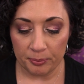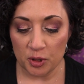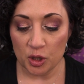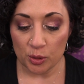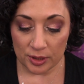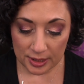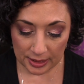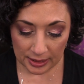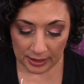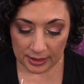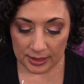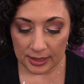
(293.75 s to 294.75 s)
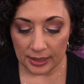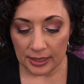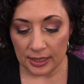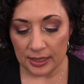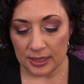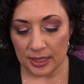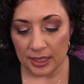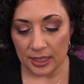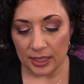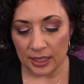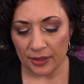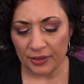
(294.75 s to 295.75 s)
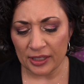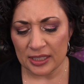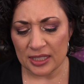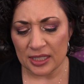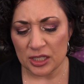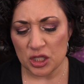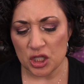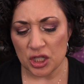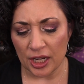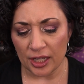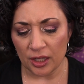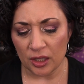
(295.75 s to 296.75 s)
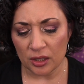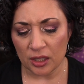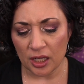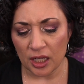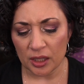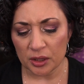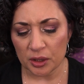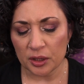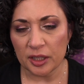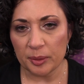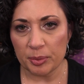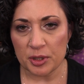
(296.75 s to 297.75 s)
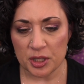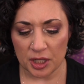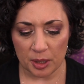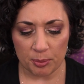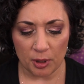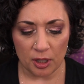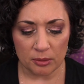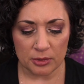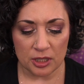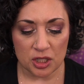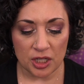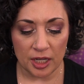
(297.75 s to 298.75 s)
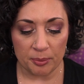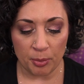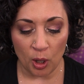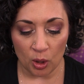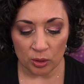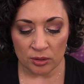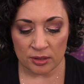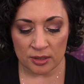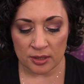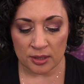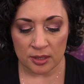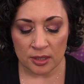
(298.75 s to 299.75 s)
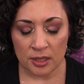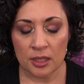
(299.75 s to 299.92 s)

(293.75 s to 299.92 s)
Nudestix, and it is the, I think it's the Gel Color Lip and Cheek Balm in the shade Pulse.